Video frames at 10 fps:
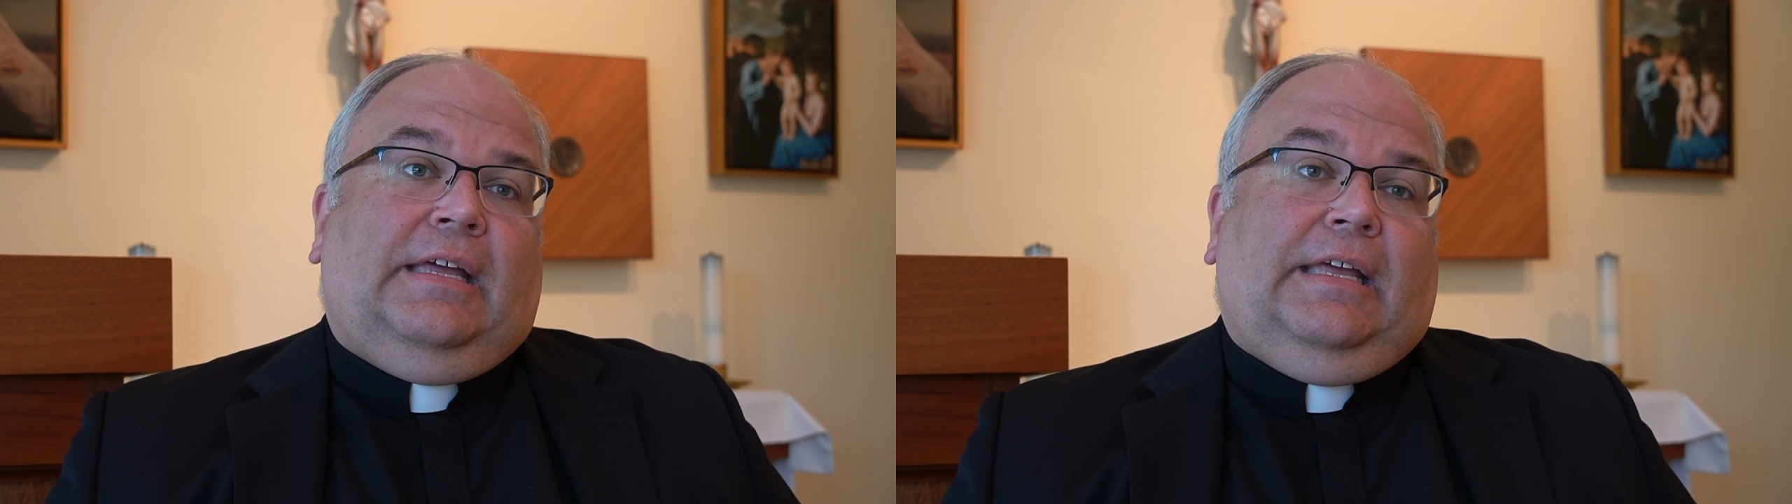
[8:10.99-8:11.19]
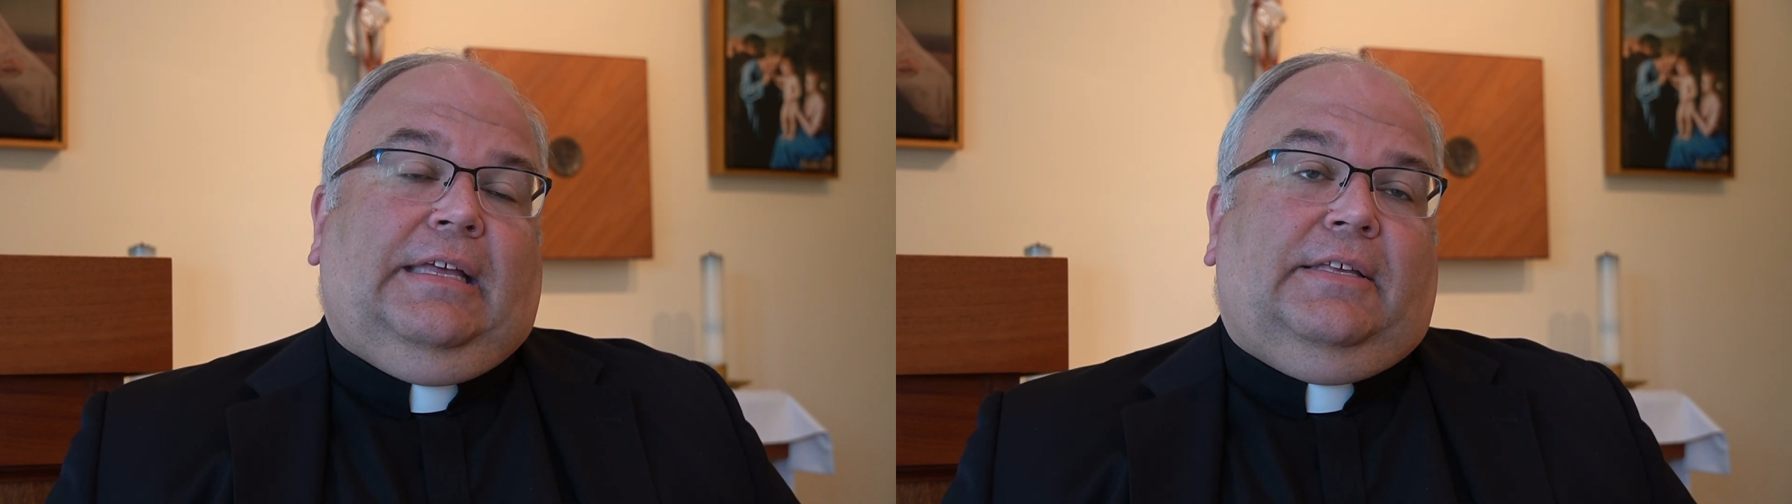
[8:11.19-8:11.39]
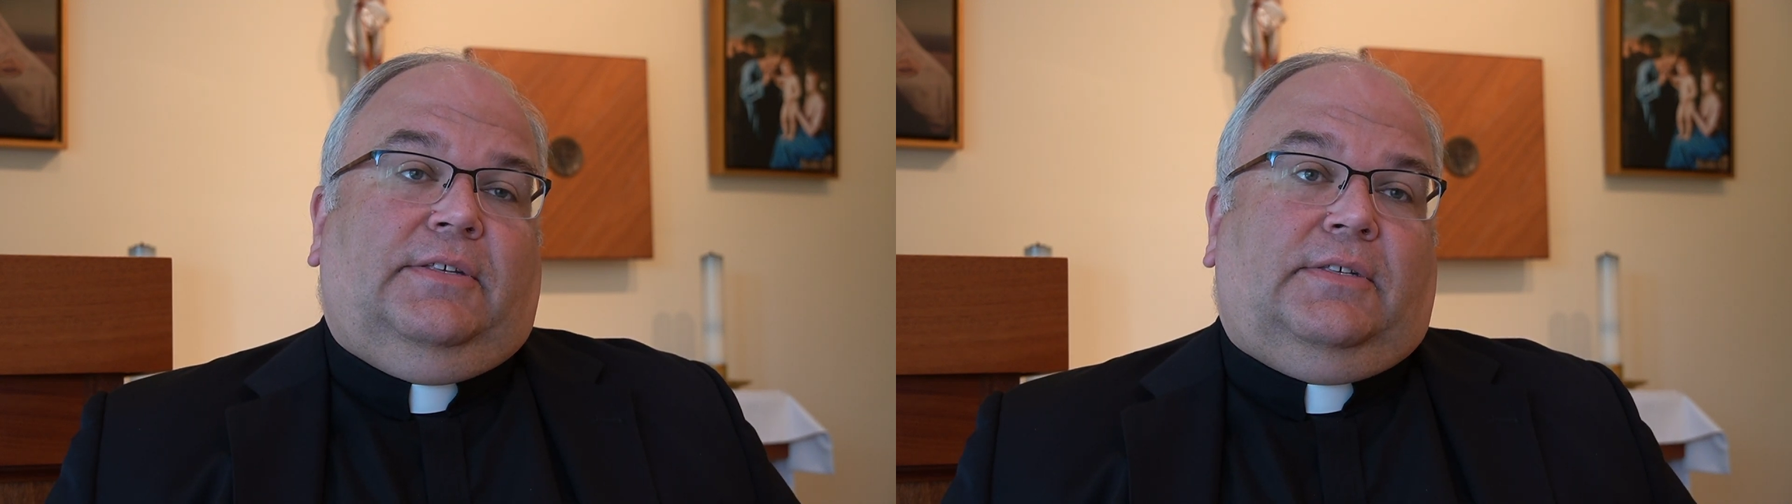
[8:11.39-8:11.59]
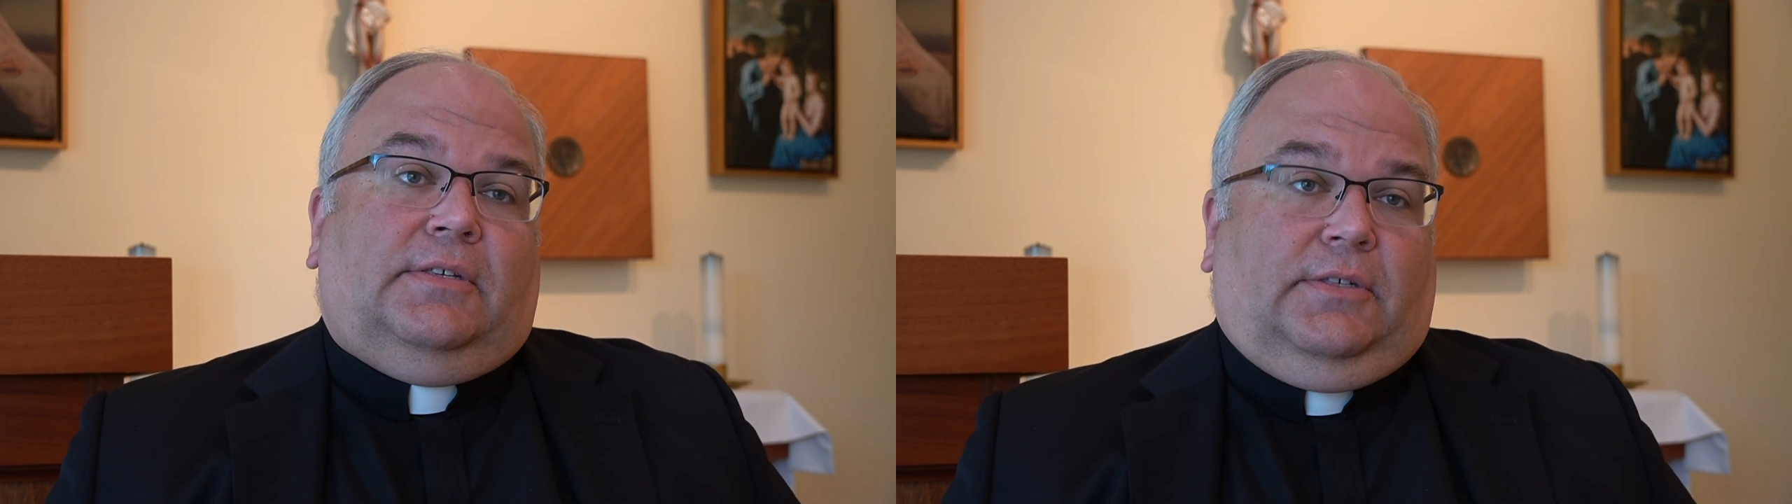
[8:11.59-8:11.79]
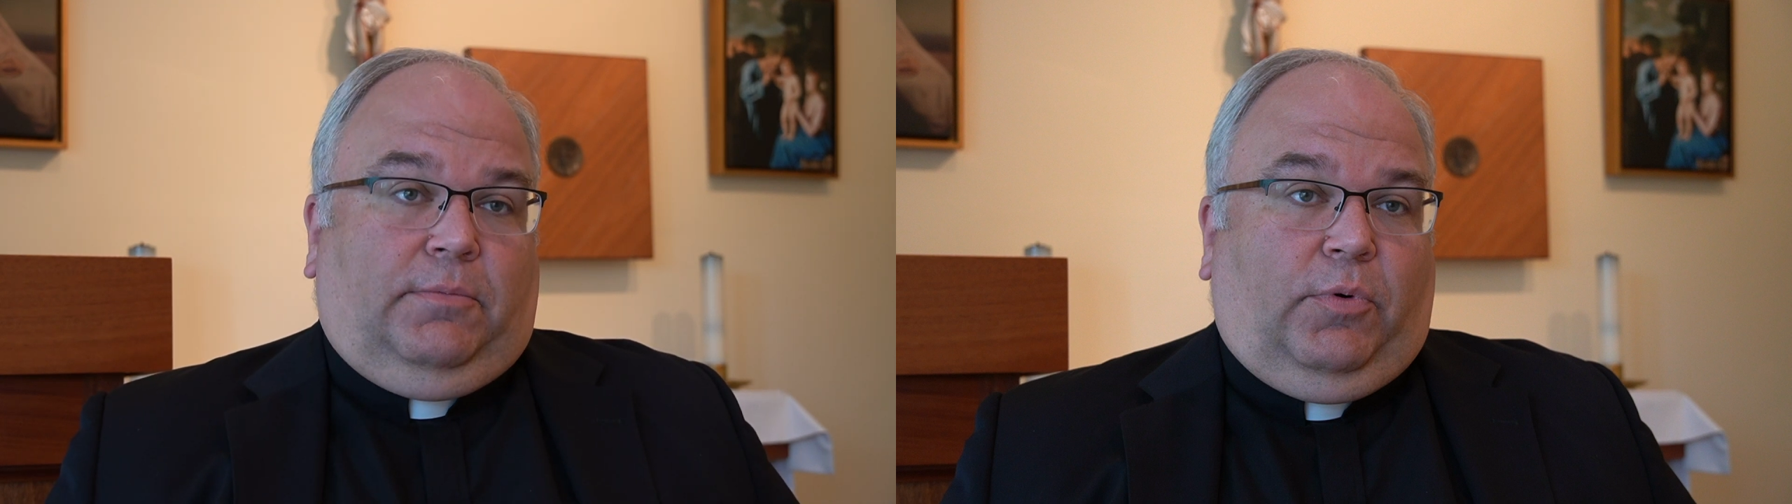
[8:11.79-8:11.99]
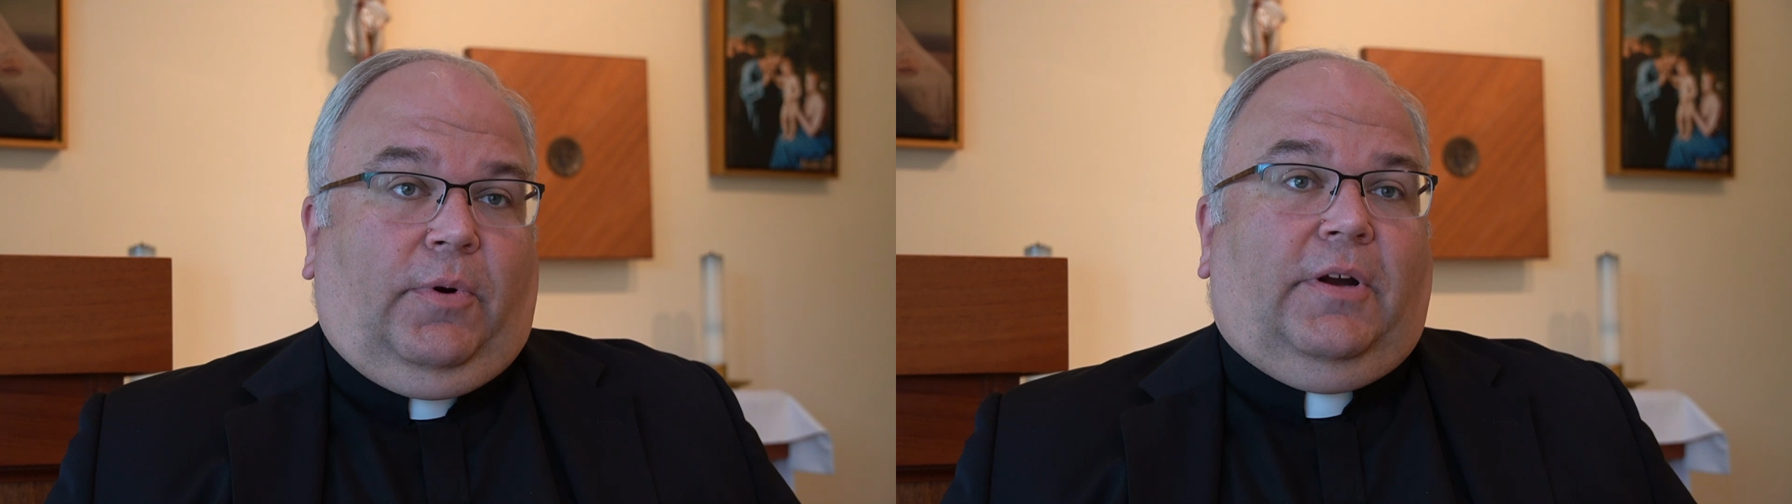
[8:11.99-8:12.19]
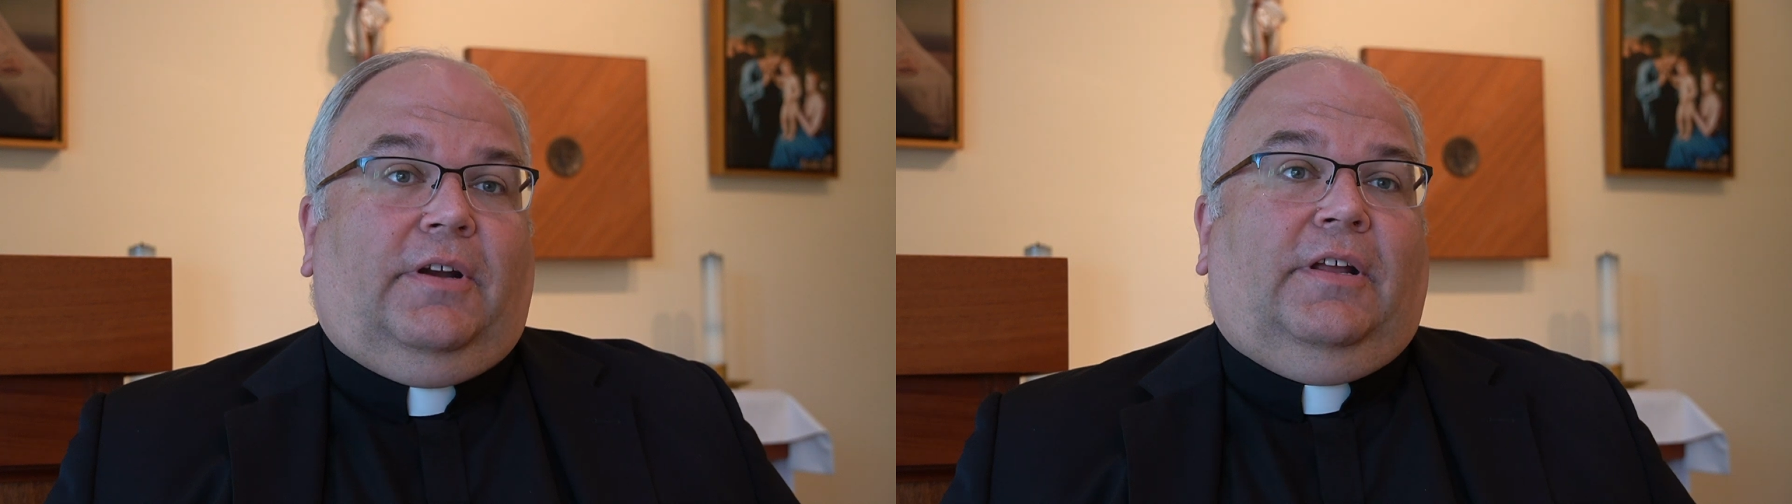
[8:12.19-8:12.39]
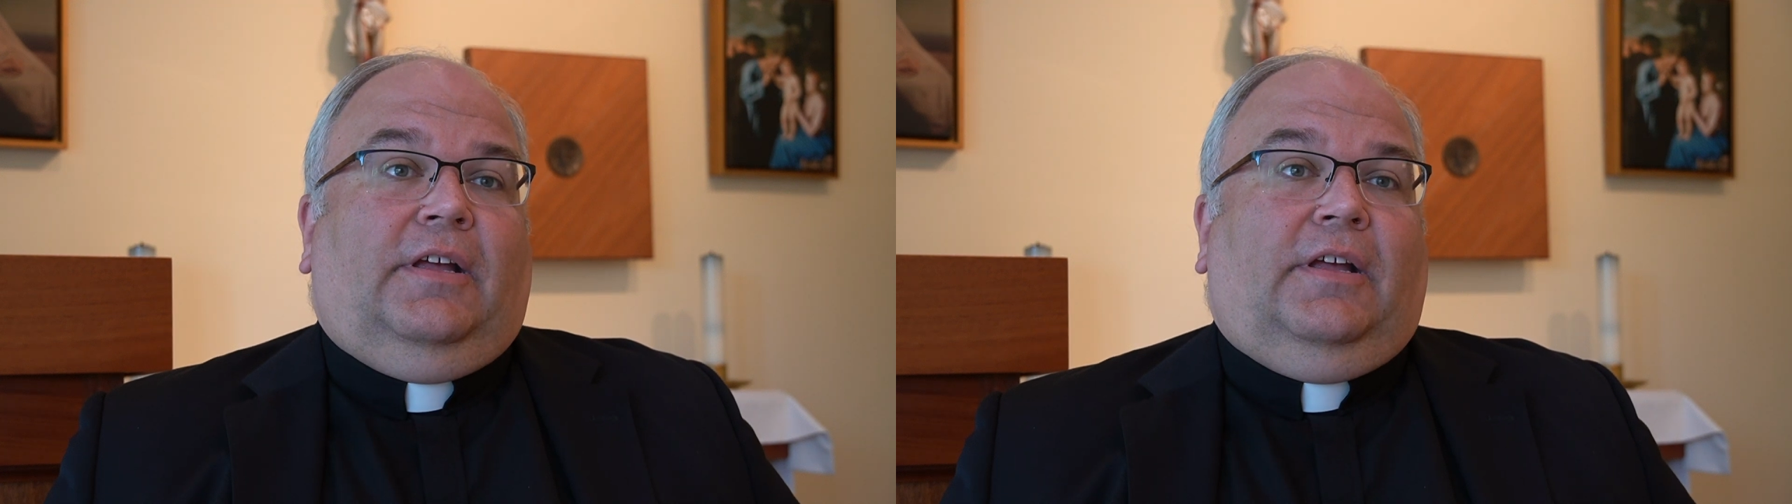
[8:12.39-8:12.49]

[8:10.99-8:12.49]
is support